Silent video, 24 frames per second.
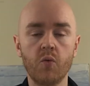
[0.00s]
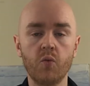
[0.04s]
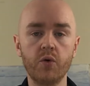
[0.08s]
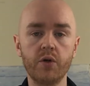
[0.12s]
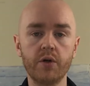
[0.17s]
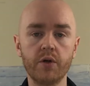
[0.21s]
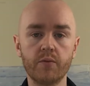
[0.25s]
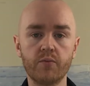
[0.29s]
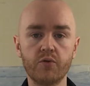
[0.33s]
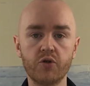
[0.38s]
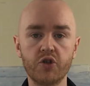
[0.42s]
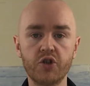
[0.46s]

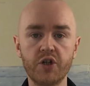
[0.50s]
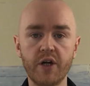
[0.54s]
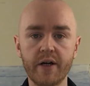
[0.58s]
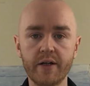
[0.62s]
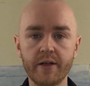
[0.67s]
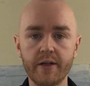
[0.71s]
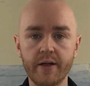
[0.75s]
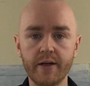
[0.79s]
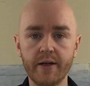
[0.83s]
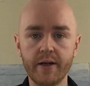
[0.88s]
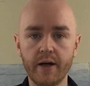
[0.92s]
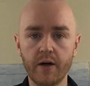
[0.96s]
We are
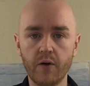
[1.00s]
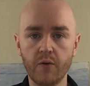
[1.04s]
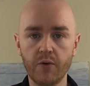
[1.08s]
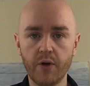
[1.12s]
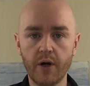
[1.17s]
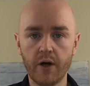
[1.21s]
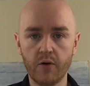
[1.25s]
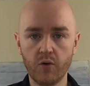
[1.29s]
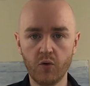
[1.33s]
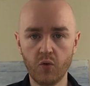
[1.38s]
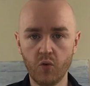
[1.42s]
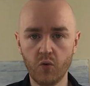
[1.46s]
projecting
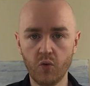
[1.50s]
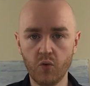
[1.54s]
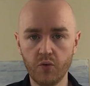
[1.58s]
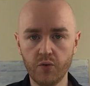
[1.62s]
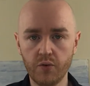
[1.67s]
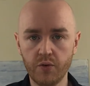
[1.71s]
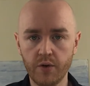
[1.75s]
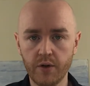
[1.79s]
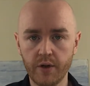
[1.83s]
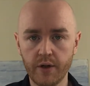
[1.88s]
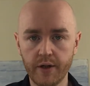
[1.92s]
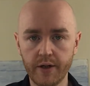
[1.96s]
out our
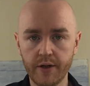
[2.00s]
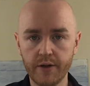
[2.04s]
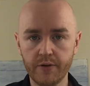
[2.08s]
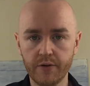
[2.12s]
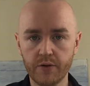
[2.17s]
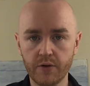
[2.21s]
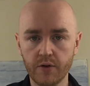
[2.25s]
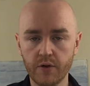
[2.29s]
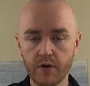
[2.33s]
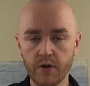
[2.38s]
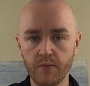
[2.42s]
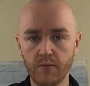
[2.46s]
own
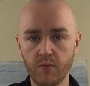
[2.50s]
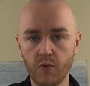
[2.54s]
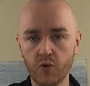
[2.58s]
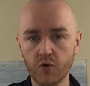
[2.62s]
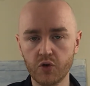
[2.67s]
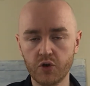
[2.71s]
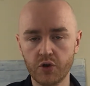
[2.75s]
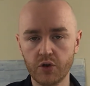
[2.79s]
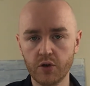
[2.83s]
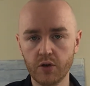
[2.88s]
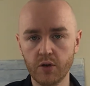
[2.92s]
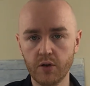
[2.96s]
inner
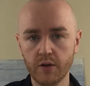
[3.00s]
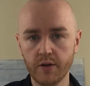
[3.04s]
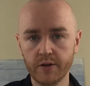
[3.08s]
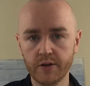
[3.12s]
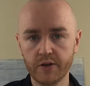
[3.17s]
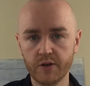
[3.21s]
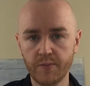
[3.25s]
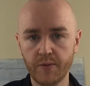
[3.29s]
emotional